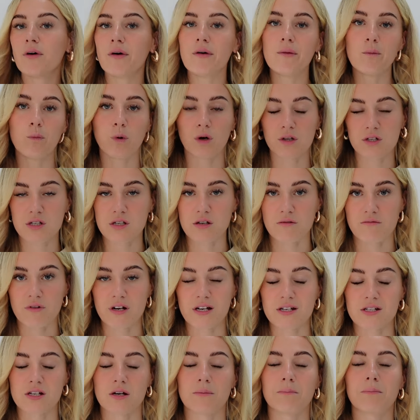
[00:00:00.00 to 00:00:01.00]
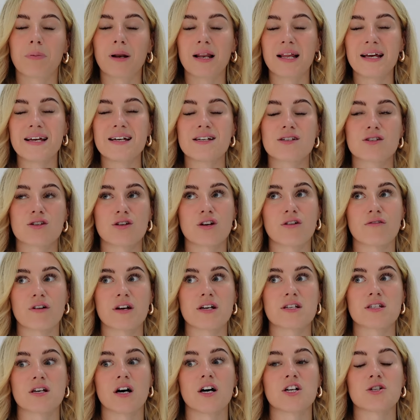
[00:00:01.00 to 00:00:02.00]
What's the reason? Please do your
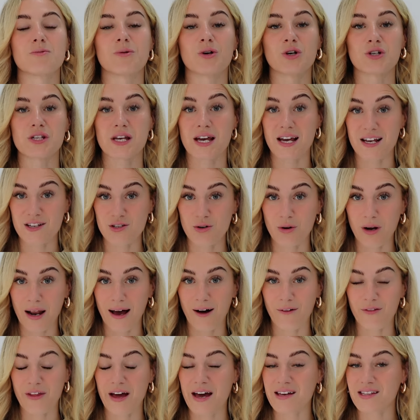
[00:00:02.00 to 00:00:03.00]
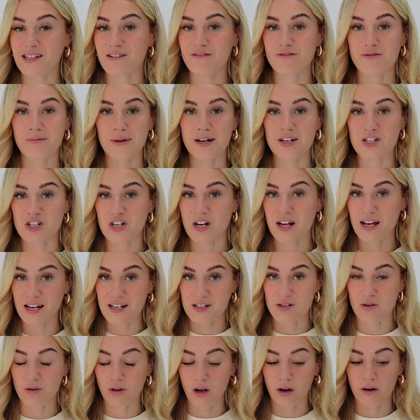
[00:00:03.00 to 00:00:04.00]
research because it is all out there, the information
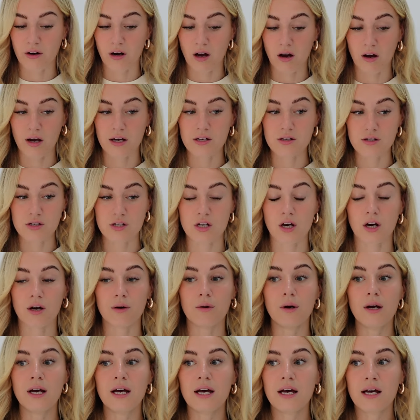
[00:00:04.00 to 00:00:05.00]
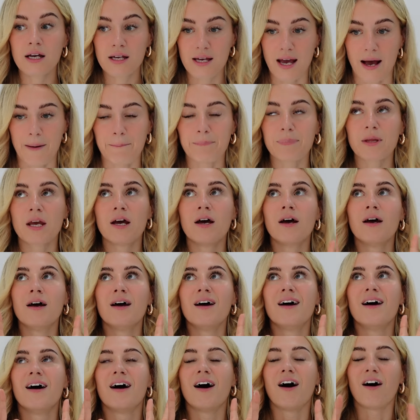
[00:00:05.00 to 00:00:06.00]
is all online. So yeah,
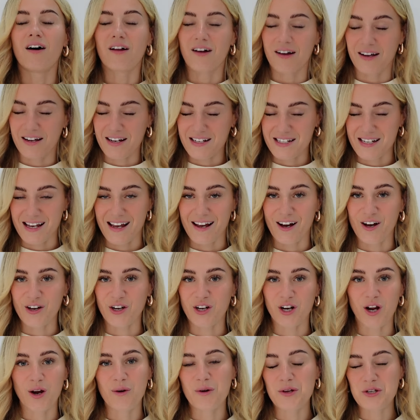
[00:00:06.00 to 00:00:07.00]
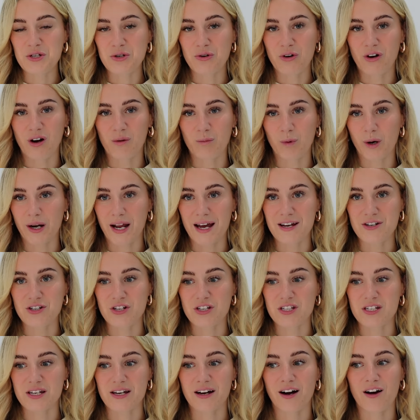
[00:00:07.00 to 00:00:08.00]
like I say, I can only talk on one
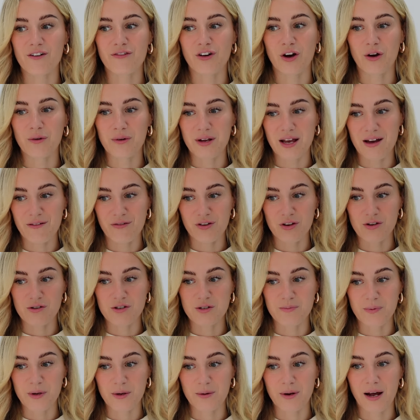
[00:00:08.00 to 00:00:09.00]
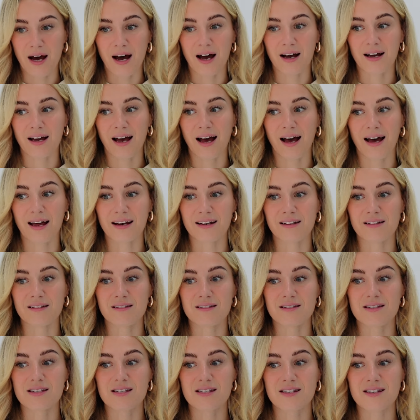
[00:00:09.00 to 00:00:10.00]
agency. I've only ever used BUNAC,
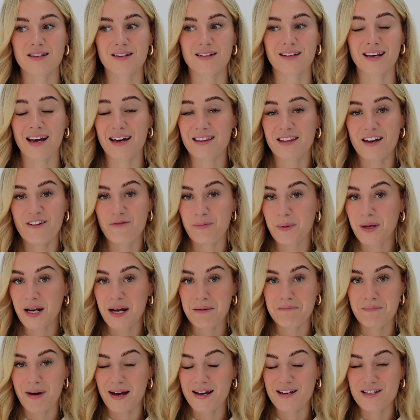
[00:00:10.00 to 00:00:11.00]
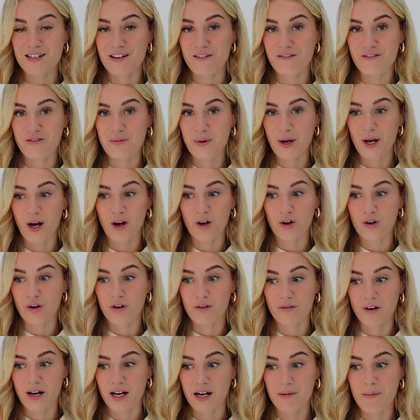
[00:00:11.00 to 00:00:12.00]
and yeah, they've been amazing for me. I
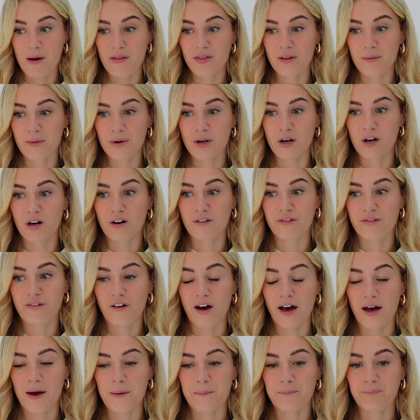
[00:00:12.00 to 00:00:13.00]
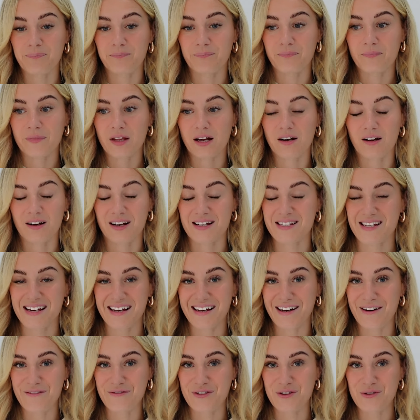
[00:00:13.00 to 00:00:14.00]
couldn't recommend them enough. Um, like I
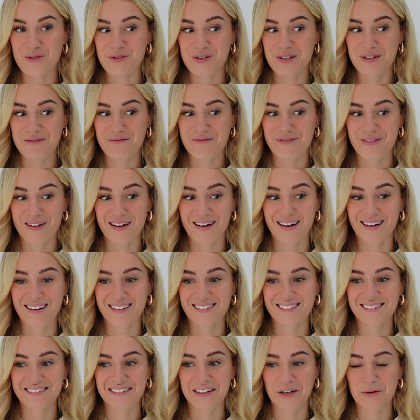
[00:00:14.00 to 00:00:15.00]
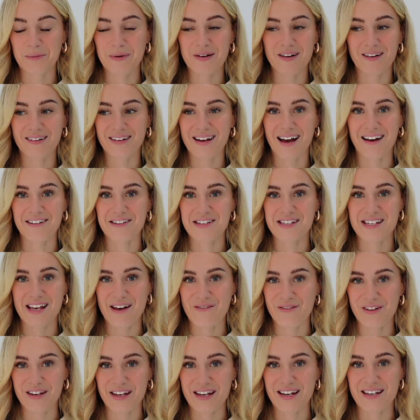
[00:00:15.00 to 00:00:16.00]
say, I've used them for coming on now
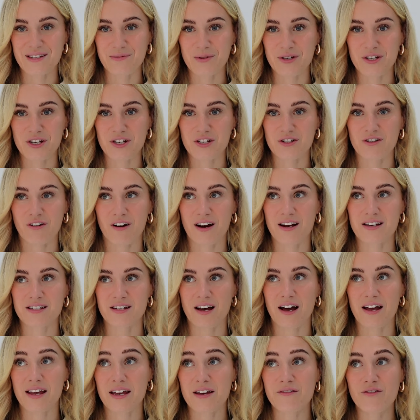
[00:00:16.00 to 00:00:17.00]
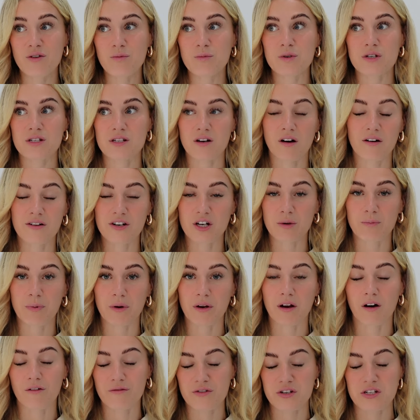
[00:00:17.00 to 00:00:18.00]
seven years, which is crazy. I even was signed up
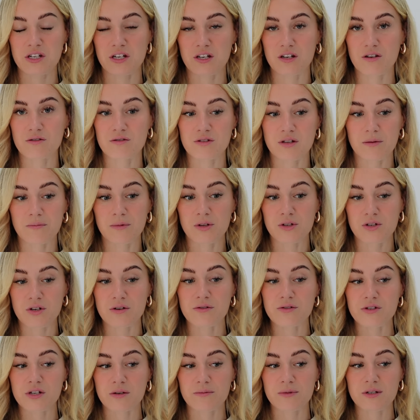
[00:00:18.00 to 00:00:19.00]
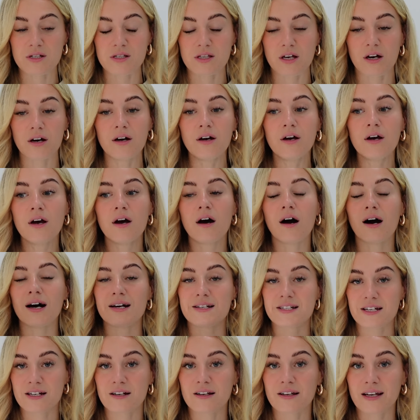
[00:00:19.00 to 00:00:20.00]
and obviously used them the two summers that I
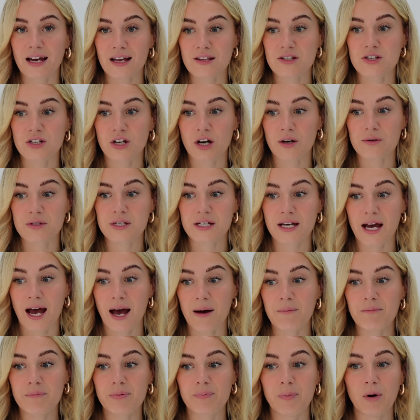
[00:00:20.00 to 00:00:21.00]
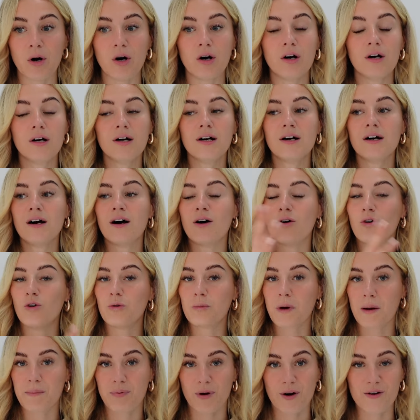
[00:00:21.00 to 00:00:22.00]
didn't get to go to camp, but all
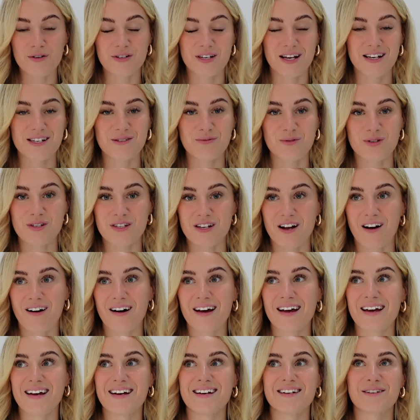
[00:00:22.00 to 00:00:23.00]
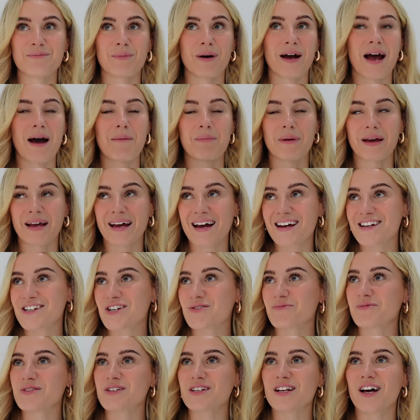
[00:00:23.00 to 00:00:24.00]
my process was started, my
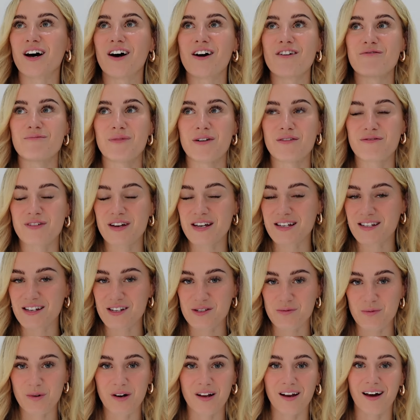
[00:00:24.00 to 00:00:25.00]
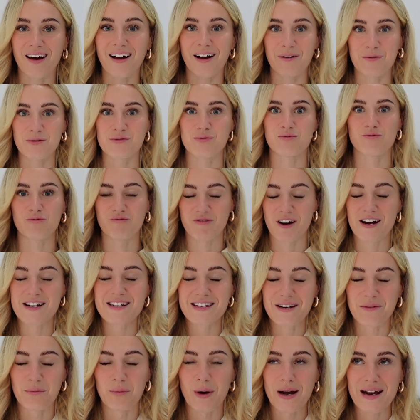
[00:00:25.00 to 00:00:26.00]
application was live, my visas were like, I was
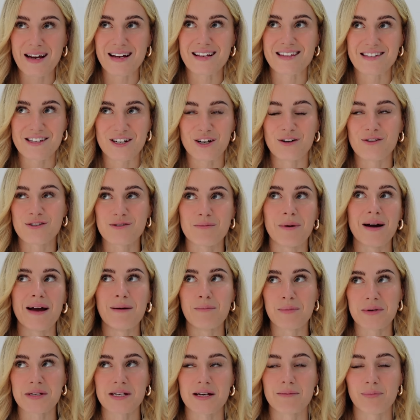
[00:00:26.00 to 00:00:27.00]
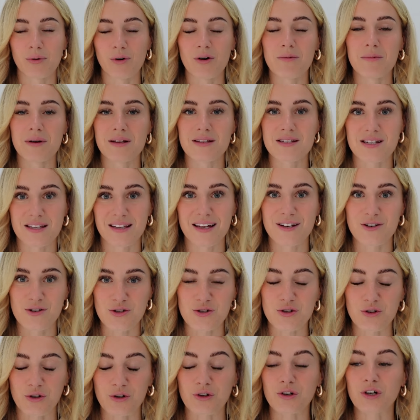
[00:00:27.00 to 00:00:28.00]
ready and waiting to go to my embassy appointments, and then
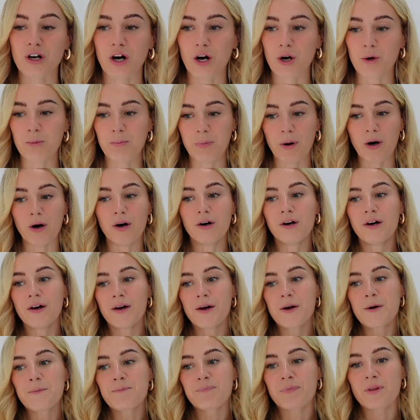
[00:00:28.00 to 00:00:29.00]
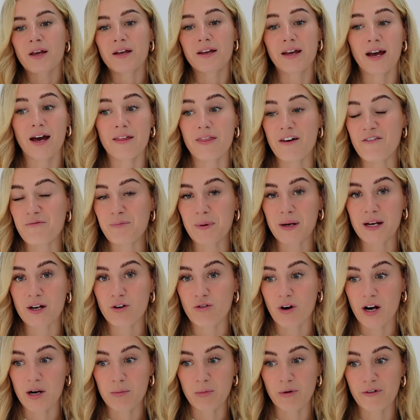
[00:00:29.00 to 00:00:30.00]
just couldn't go. But yeah, they've been
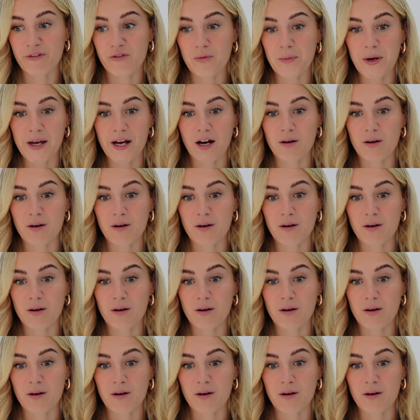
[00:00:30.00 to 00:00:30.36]
incredible for me.